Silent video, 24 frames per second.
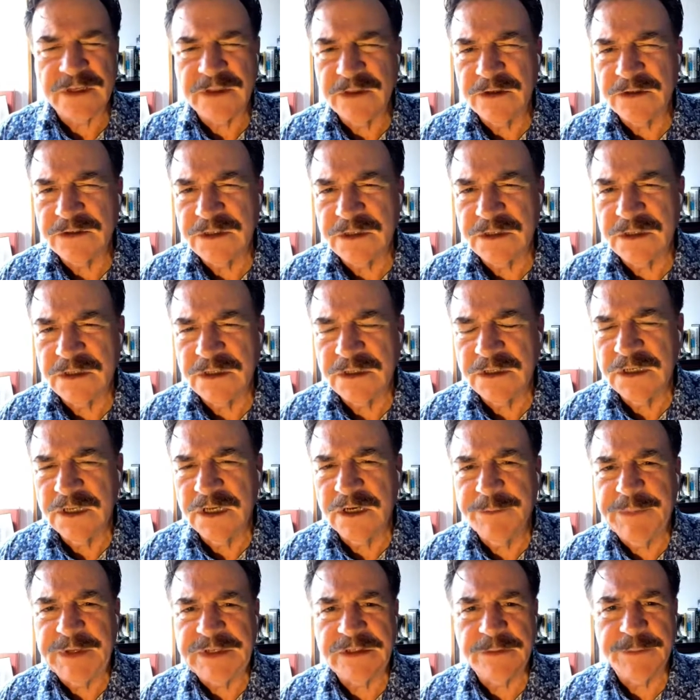And there's a
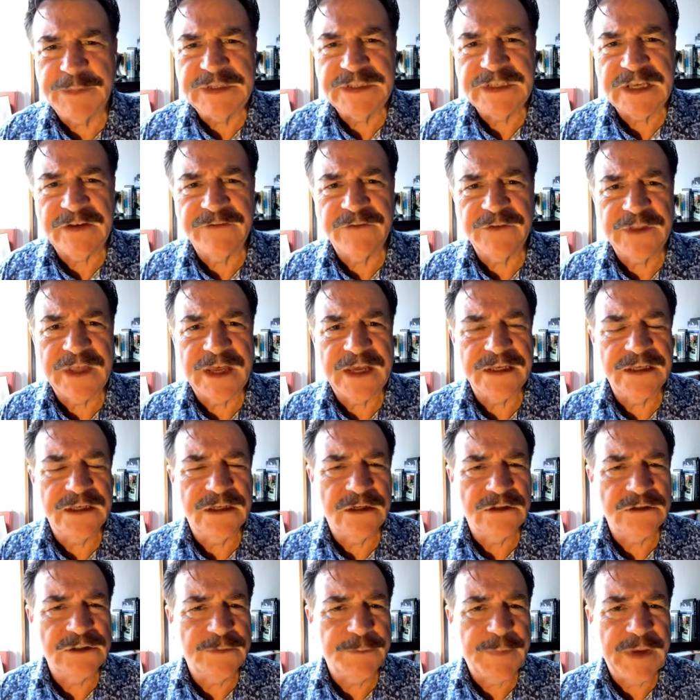little bit to be said for that.
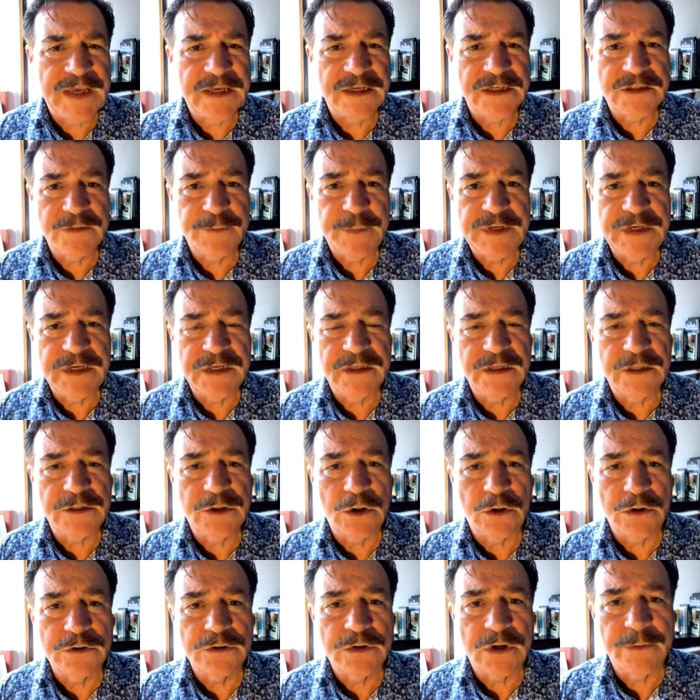Japan has been in the
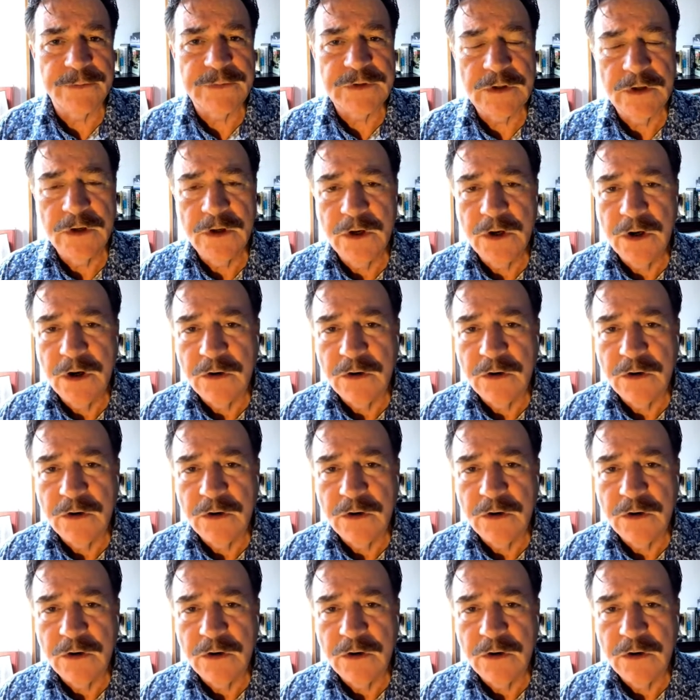doldrums